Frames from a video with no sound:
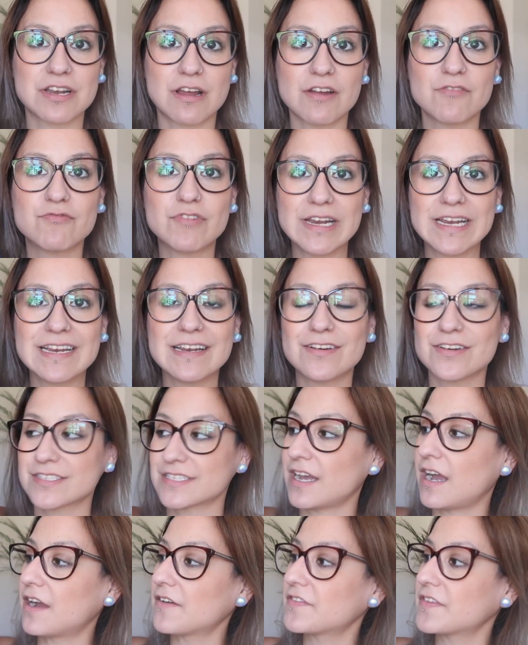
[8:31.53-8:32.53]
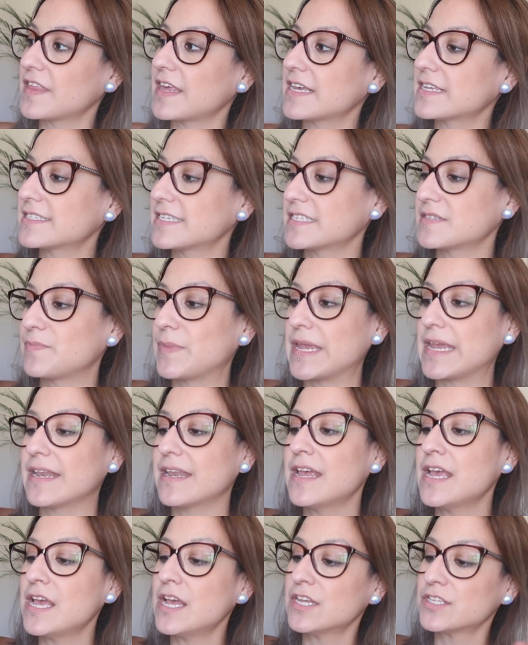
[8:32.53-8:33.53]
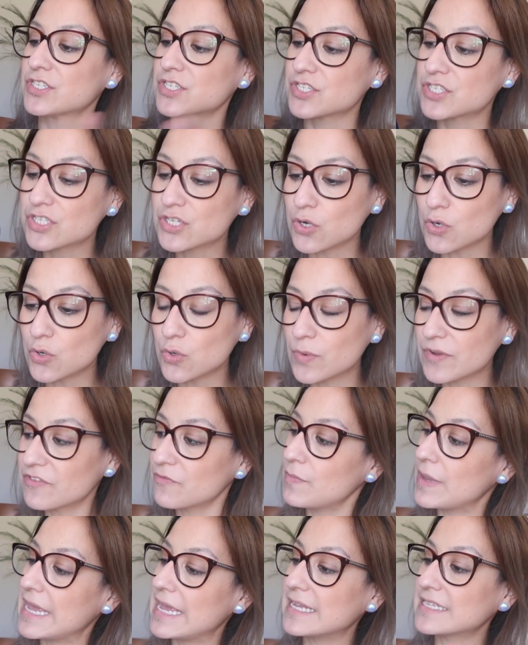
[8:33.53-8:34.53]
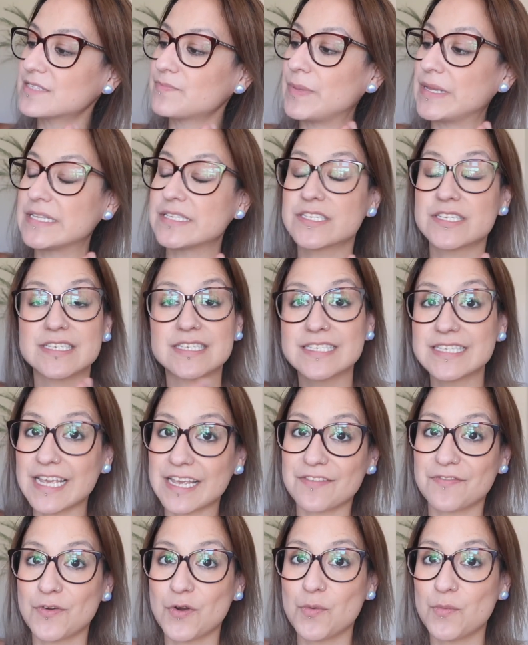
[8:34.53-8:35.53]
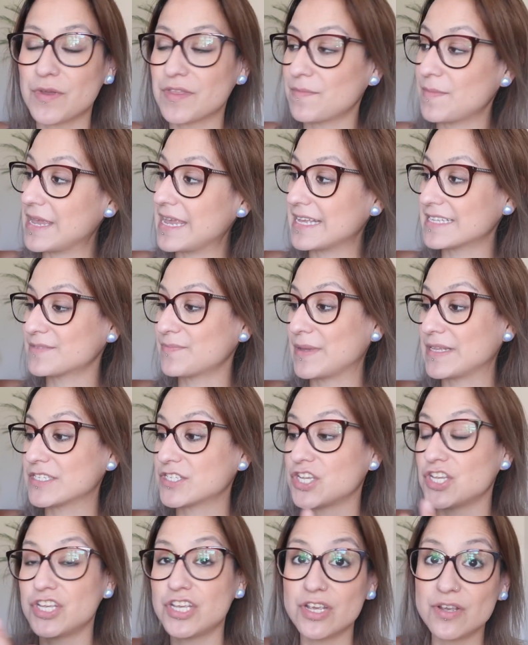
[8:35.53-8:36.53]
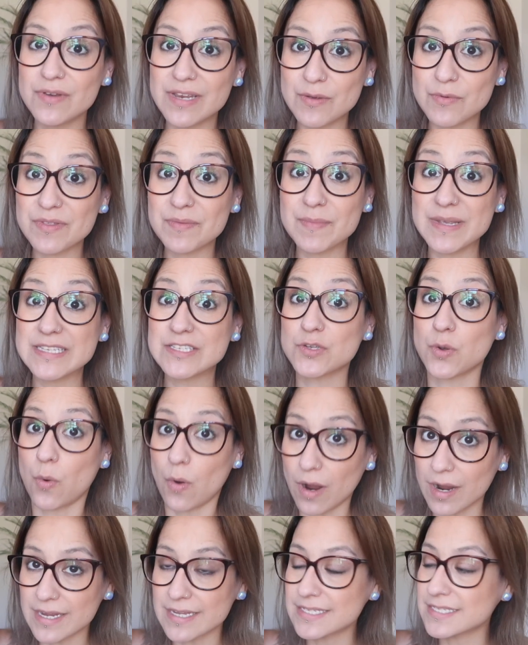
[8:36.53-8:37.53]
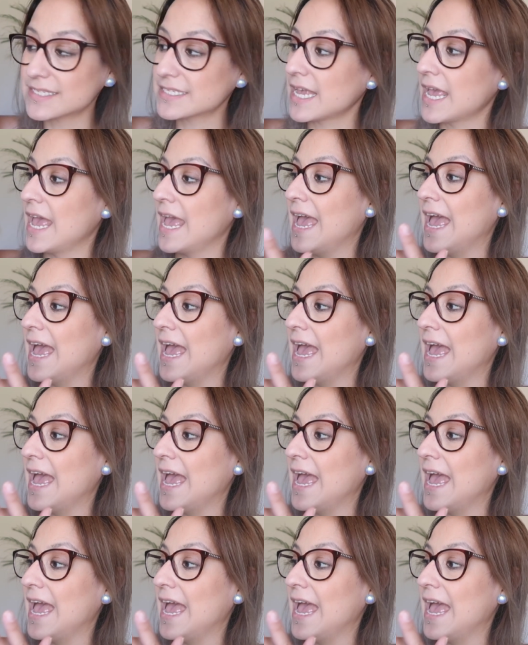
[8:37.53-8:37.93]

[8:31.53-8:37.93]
I really looked after this. It's been to school with me, it's been to sixth form with me, it's been to uni with me twice,